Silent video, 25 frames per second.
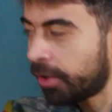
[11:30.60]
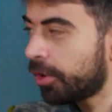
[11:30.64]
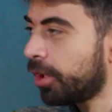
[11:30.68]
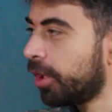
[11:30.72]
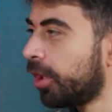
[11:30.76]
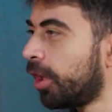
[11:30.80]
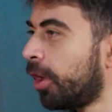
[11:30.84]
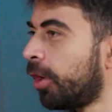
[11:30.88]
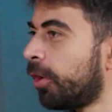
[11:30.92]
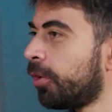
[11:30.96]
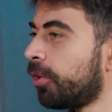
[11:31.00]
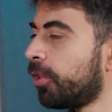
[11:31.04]

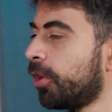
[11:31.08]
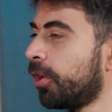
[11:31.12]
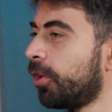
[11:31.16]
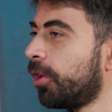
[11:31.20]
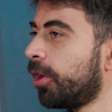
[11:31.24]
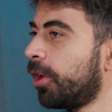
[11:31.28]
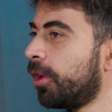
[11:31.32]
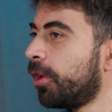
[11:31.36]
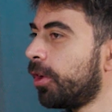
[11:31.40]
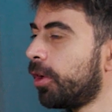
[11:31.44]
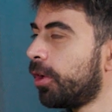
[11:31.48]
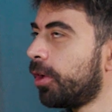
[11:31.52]
are
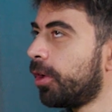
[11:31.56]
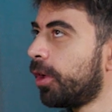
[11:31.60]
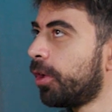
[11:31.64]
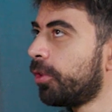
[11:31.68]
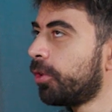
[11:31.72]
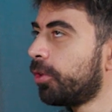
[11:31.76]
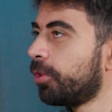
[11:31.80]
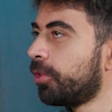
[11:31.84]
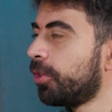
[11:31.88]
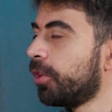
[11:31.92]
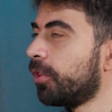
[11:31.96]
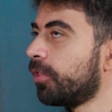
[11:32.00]
there uh,
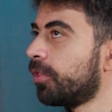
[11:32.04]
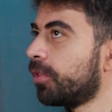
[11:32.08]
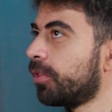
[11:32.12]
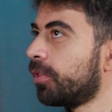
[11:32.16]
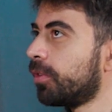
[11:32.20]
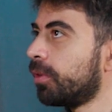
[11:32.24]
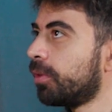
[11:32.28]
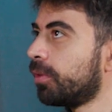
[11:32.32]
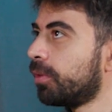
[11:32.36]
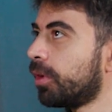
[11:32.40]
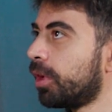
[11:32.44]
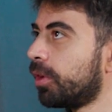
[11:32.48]
other things
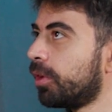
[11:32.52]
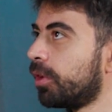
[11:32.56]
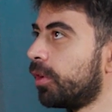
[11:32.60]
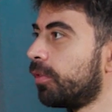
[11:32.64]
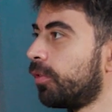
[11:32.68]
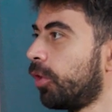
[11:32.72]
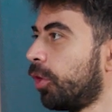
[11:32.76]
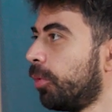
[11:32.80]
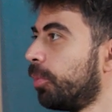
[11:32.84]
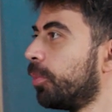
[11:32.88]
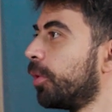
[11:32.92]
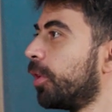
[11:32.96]

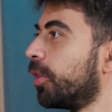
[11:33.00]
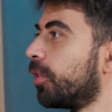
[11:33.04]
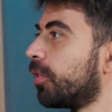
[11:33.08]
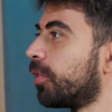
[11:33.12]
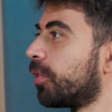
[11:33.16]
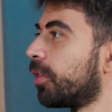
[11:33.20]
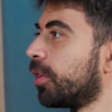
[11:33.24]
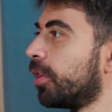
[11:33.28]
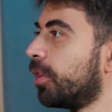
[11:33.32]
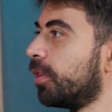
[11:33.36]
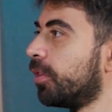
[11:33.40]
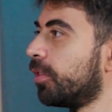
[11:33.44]

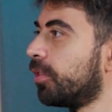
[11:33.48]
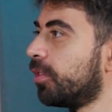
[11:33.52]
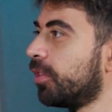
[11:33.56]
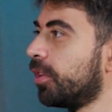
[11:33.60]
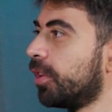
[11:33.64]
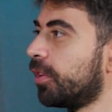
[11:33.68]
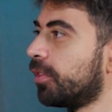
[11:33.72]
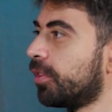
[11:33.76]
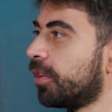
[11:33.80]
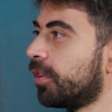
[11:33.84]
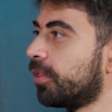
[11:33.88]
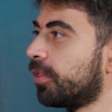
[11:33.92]
developments in
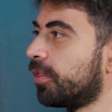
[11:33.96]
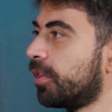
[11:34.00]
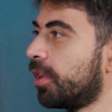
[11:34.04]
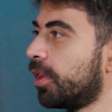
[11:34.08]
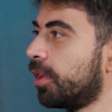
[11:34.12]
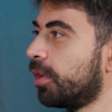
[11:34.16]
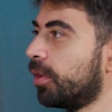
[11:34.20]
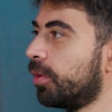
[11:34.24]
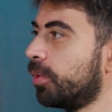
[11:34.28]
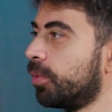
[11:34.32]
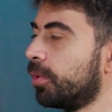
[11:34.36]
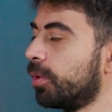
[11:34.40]
CSS
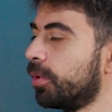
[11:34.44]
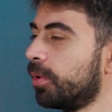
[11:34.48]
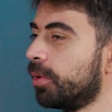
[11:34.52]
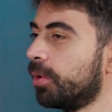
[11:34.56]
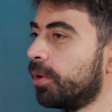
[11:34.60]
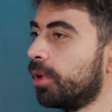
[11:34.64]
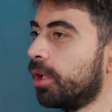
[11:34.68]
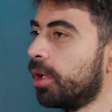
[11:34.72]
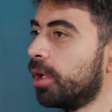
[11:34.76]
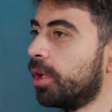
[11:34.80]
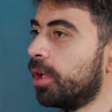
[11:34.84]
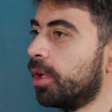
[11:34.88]
that you
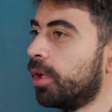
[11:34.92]
would